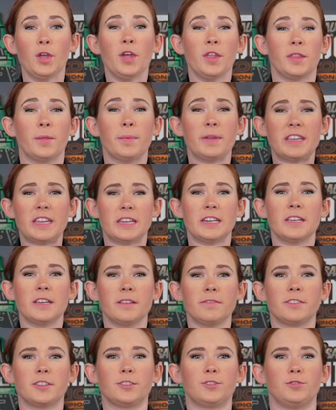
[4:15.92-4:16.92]
The beginning
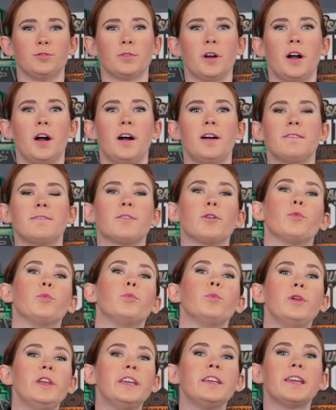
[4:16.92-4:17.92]
of the draw for
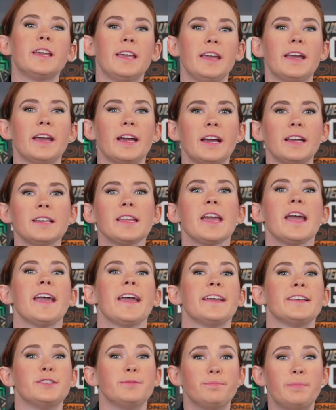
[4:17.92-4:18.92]
weak hand
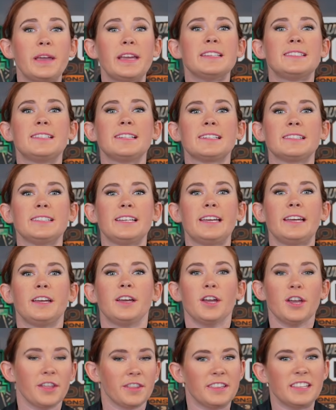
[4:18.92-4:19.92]
is basically
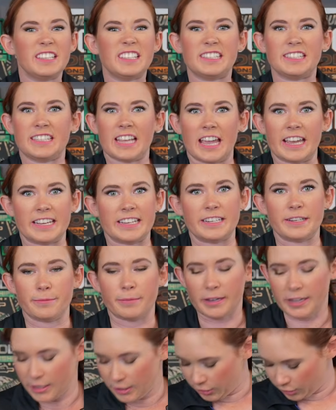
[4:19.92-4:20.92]
the
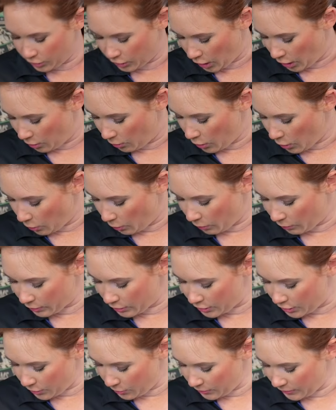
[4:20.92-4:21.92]
same. So what
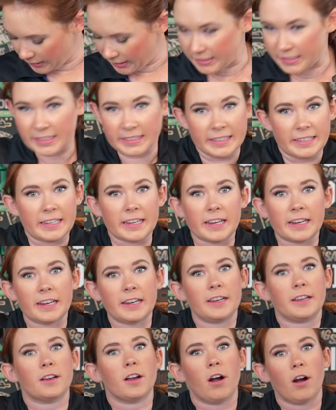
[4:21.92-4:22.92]
we're doing is
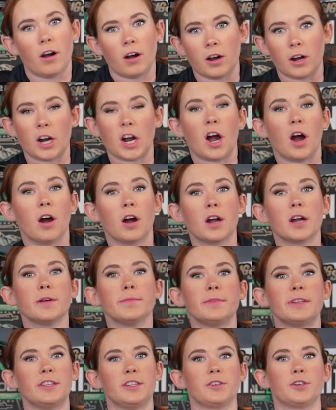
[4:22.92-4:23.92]
getting our
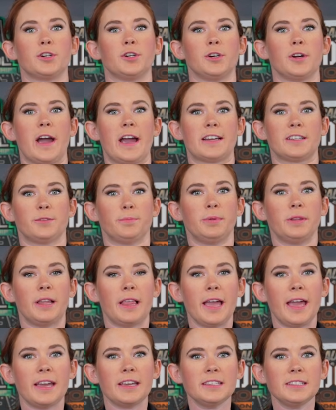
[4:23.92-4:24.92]
arm in the correct
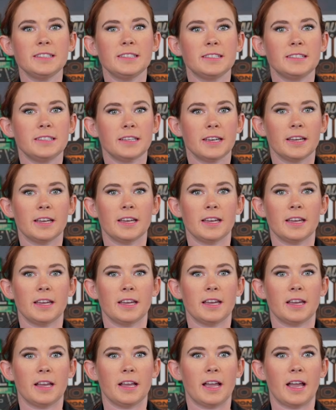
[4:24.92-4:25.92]
place.
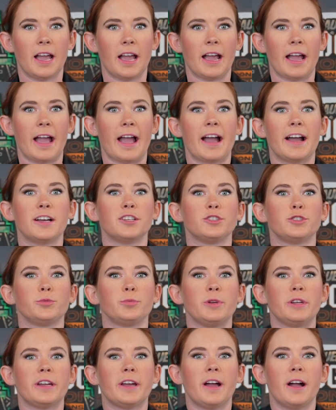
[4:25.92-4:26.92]
As
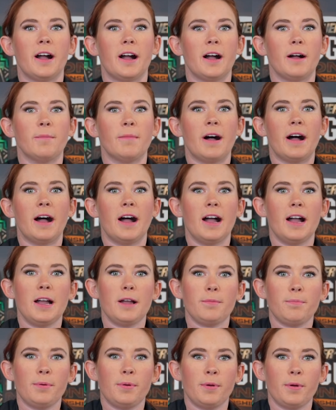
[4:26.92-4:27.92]
we come
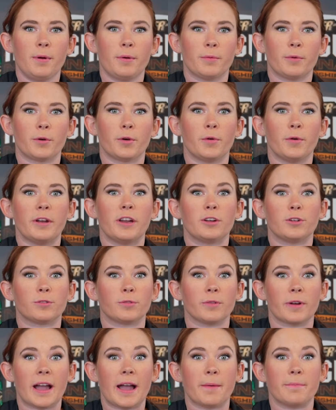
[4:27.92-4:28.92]
up, we're going to
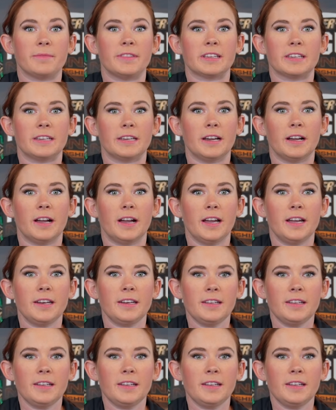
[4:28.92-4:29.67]
grab the gun,